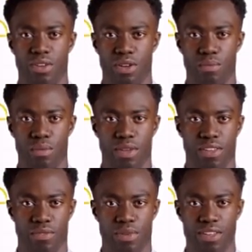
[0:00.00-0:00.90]
You build
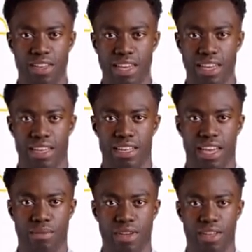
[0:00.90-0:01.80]
it through
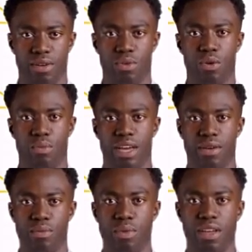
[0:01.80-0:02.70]
consistency, meaning you only
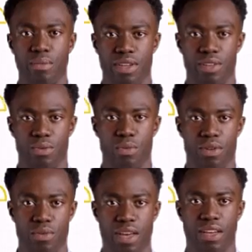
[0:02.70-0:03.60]
ever recommend
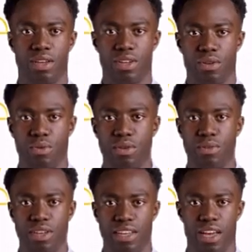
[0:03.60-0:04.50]
tools you actually use
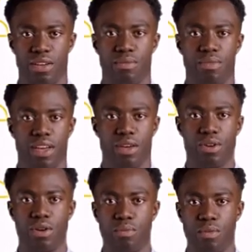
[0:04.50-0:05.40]
yourself.
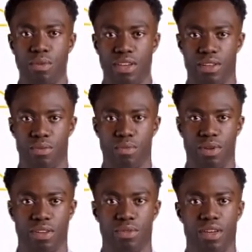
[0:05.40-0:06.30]
You build it through
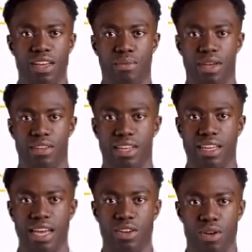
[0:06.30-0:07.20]
legal
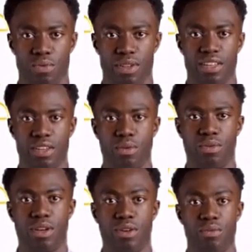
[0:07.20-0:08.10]
transparency, like always
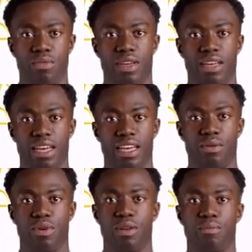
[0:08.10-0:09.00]
disclosing your affiliate
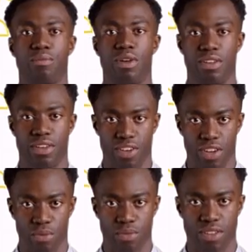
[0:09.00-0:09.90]
links right up front,
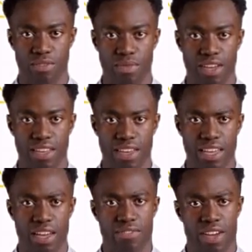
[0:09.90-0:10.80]
which surprisingly
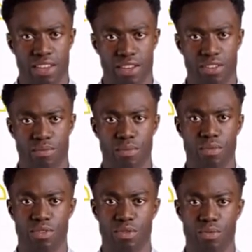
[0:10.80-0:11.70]
enough actually
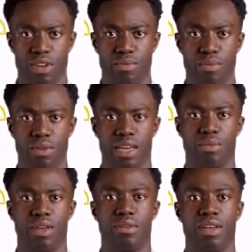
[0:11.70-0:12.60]
boosts your credibility
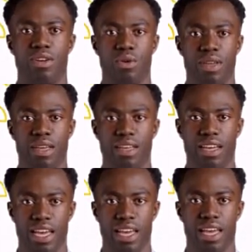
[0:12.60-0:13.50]
rather than hurting it.
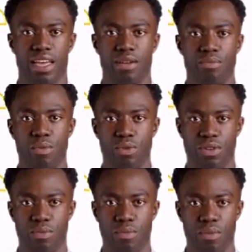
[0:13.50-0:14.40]
And of
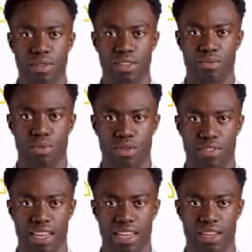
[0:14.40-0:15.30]
course, you build it through
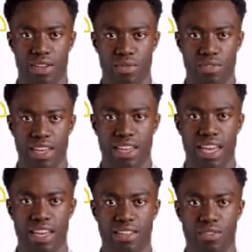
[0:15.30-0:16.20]
authentic user
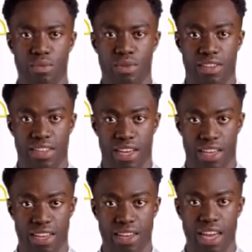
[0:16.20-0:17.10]
success stories.
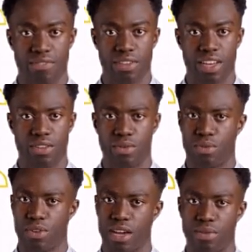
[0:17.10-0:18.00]
Leveraging
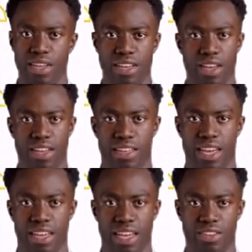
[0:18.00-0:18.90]
user-generated
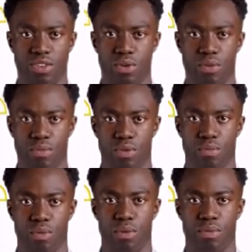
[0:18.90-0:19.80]
content and showing
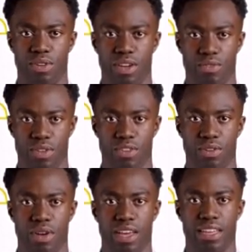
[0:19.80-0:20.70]
real-world results
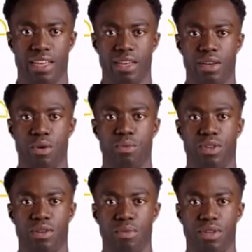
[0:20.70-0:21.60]
just drastically
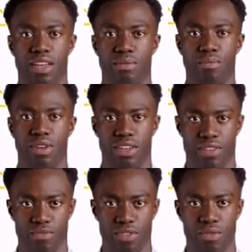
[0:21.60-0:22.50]
lowers the perceived
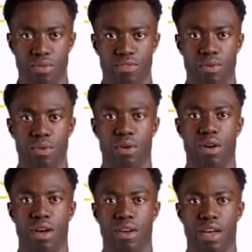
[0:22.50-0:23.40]
risk for your viewer.
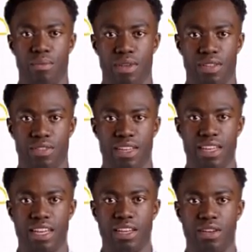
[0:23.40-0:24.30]
It makes their
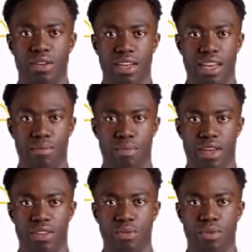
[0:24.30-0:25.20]
decision to click and
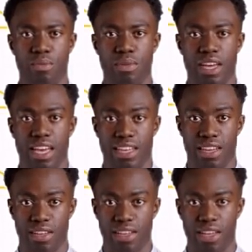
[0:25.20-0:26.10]
buy so much
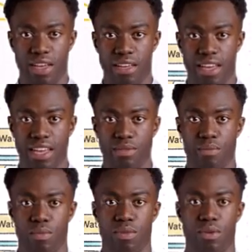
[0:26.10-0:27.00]
easier. Let's
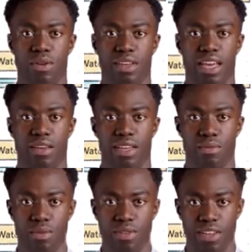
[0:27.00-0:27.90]
move to and see how this
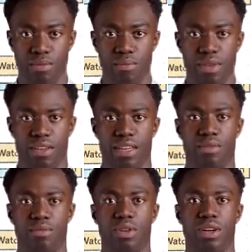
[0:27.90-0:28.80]
builds a completely
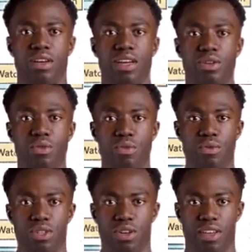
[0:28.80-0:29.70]
frictionless
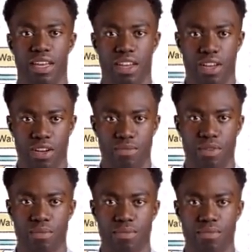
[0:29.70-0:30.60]
user journey
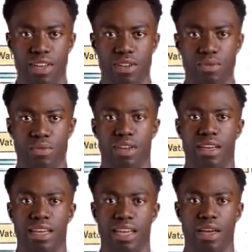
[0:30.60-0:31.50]
from the video
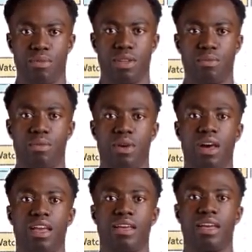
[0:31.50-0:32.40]
directly down to the most
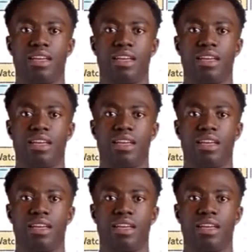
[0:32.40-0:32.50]
highly